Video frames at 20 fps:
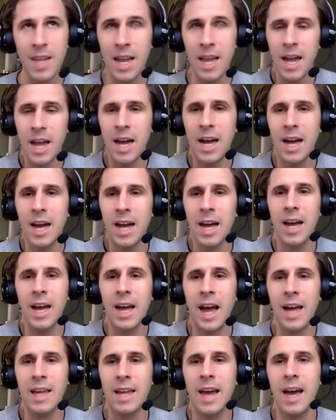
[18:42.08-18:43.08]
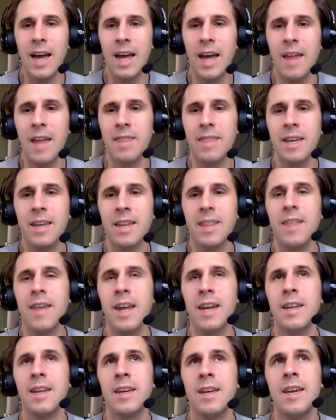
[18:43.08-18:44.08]
I think
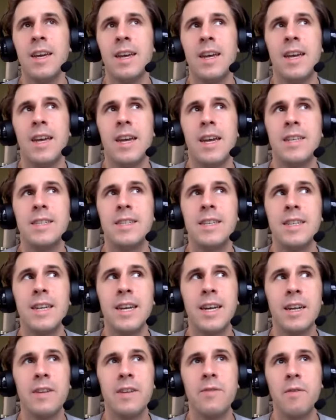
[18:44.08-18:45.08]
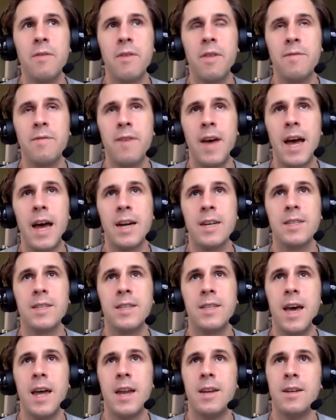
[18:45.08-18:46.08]
that it's indicative of the fact
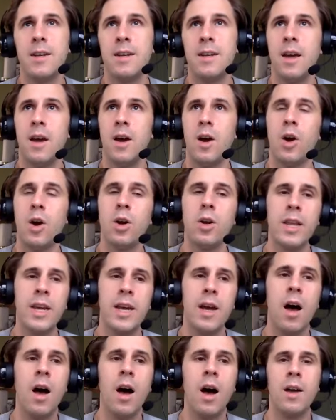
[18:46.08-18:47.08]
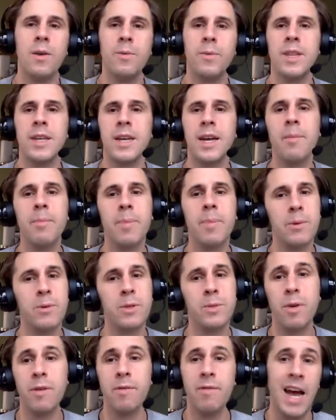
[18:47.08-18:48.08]
that early on, when the company
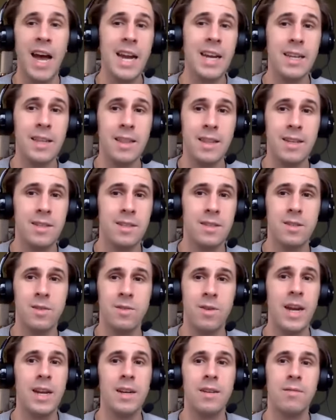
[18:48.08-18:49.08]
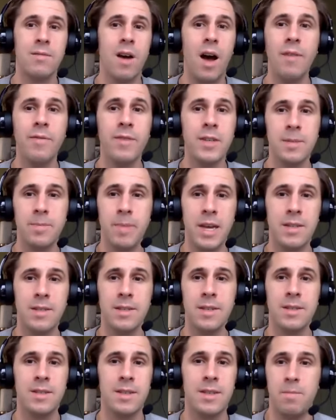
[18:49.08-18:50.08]
was providing these great office
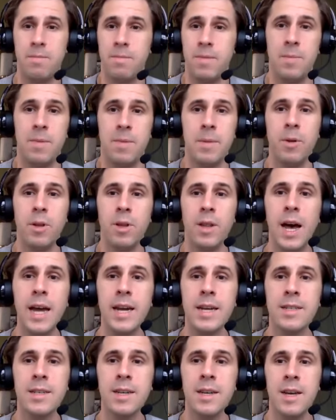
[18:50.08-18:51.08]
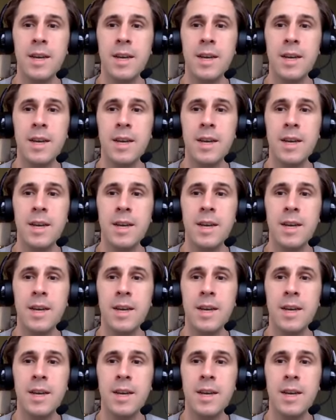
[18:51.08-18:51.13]
spaces that people liked,